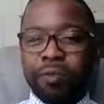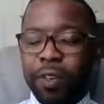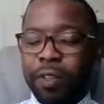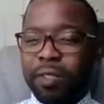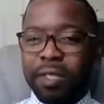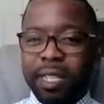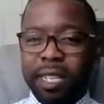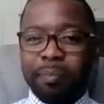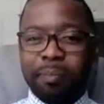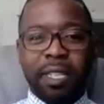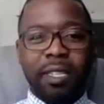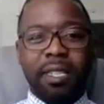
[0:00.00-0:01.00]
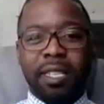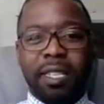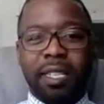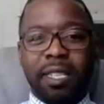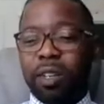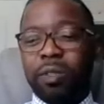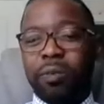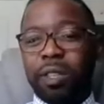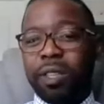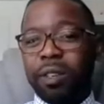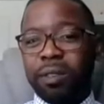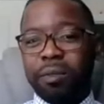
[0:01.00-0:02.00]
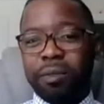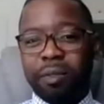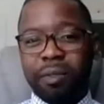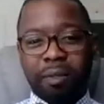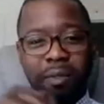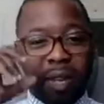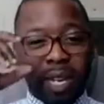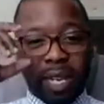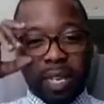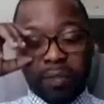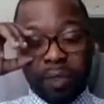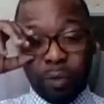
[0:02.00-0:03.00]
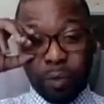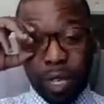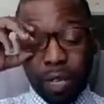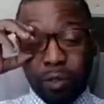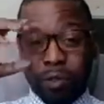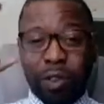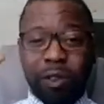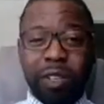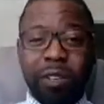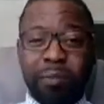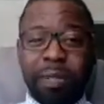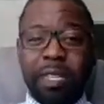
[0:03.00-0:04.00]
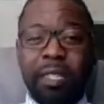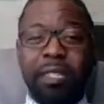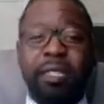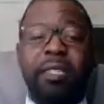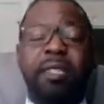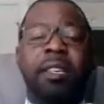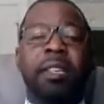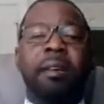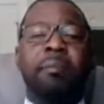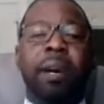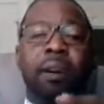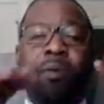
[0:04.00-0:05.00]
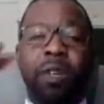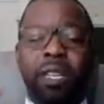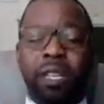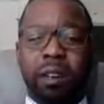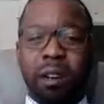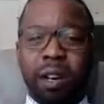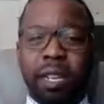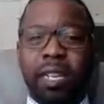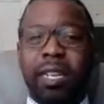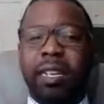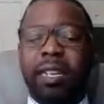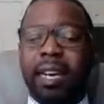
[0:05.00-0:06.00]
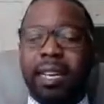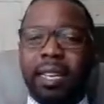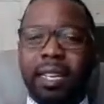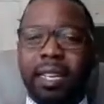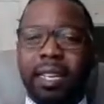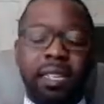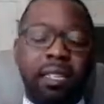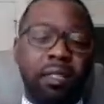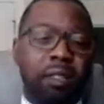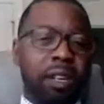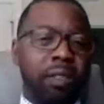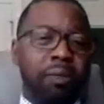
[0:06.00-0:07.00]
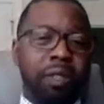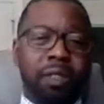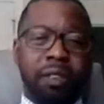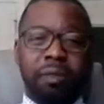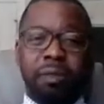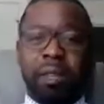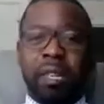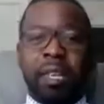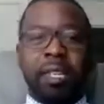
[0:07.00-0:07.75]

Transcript: First tip is it starts with you, right? If you want to grow your business by working on it and not in it, it starts with you.